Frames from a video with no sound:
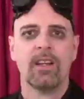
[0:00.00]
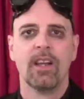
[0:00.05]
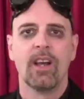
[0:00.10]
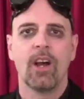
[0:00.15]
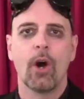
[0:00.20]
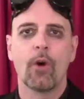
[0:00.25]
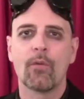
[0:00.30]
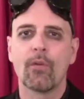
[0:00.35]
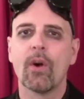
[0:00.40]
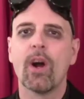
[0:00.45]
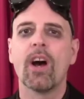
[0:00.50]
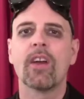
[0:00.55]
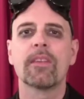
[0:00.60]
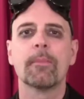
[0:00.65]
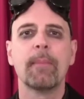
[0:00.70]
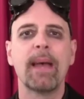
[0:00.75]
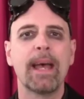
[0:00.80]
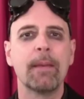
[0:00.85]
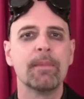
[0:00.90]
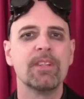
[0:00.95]
Overall, The
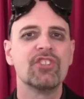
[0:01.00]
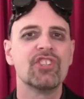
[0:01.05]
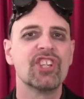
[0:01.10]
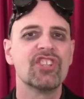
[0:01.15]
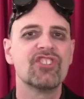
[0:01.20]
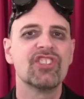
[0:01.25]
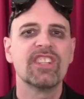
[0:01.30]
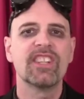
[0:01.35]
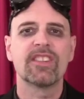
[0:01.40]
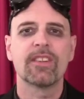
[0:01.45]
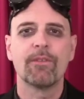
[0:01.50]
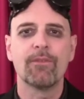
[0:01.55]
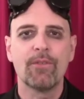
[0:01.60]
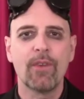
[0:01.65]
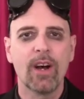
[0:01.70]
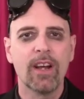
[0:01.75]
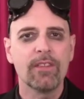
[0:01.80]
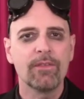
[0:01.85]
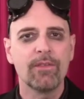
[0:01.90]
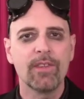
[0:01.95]
Mad Magician is a
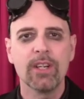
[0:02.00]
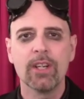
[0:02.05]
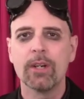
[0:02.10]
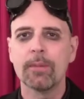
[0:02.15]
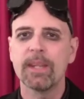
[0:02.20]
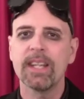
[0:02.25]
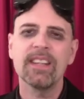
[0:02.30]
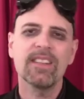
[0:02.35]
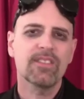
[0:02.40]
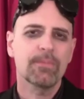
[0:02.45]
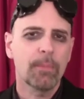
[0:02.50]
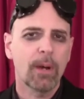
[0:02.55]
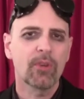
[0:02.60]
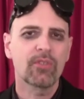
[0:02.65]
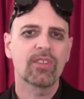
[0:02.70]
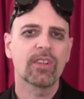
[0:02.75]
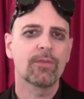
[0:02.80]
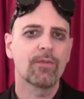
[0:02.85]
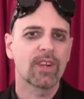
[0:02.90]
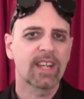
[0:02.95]
fun film that is
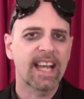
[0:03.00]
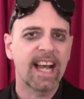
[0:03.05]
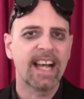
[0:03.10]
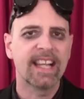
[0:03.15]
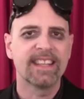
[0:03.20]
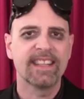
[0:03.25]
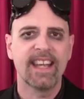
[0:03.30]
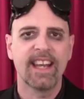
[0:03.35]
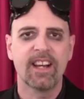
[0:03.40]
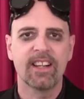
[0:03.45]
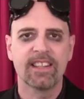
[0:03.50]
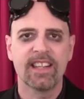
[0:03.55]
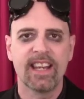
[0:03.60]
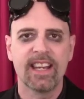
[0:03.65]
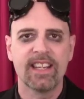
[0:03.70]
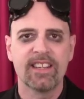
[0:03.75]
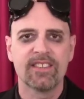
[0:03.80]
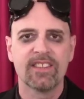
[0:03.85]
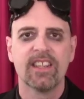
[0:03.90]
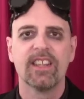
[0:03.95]
mostly forgotten
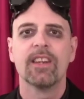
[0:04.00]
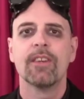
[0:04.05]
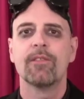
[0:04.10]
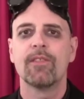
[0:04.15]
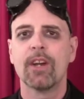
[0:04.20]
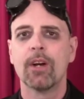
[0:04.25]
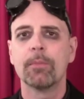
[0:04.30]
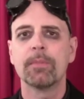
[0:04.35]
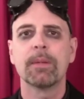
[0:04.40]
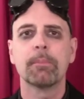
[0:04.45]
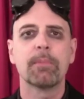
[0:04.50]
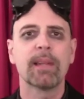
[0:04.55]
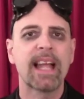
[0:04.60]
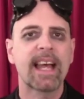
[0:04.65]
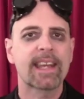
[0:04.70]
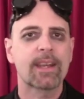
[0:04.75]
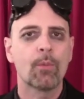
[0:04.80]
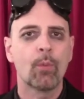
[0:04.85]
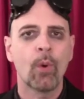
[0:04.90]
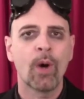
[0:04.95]
nowadays. Filmed in
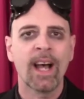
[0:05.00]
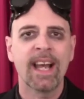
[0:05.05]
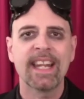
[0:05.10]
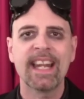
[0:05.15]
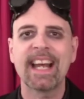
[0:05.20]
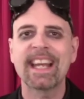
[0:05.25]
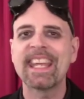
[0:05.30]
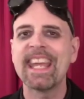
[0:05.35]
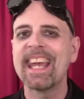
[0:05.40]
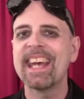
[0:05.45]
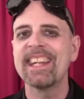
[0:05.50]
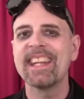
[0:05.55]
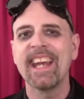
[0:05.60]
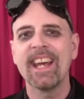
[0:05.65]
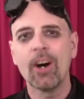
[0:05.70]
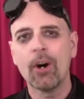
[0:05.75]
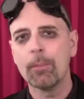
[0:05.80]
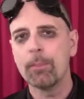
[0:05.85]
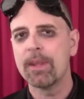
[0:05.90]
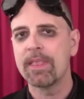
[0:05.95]
black and white, I can't
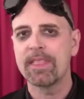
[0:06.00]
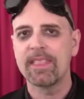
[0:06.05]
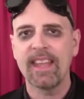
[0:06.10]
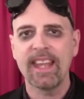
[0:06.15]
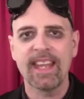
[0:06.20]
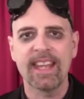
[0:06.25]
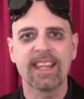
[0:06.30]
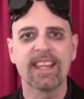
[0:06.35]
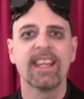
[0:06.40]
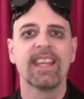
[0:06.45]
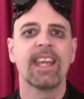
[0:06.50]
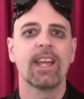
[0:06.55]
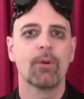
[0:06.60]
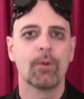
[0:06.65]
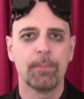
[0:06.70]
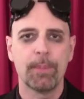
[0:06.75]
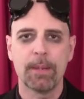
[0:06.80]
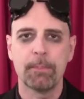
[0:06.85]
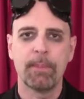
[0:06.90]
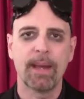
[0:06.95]
help but think it
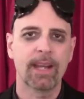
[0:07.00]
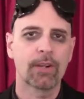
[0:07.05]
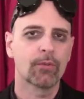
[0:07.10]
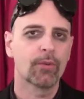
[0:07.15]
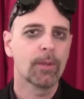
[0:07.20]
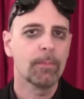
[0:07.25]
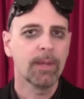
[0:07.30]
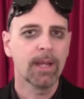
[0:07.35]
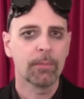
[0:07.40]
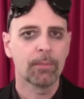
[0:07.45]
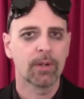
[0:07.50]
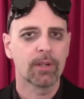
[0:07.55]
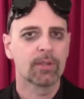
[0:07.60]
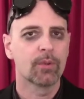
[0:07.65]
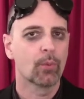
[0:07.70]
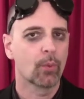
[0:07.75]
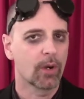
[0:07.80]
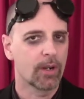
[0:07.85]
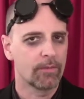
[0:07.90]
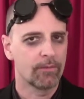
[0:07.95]
would be better
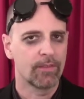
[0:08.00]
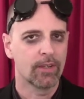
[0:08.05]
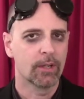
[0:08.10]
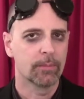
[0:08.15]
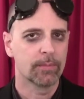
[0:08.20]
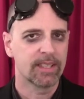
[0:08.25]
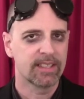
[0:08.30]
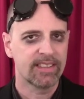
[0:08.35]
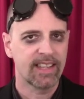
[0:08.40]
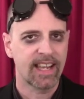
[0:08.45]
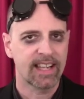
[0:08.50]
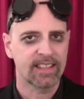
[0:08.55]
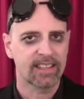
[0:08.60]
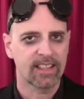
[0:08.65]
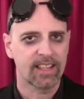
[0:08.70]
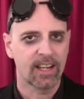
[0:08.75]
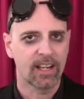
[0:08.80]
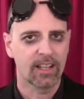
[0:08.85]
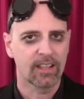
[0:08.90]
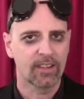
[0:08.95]
remembered were it filmed in
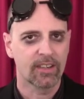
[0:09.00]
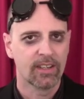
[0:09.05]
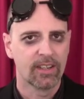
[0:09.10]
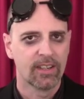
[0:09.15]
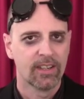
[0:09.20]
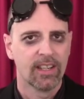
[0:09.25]
Technicolor.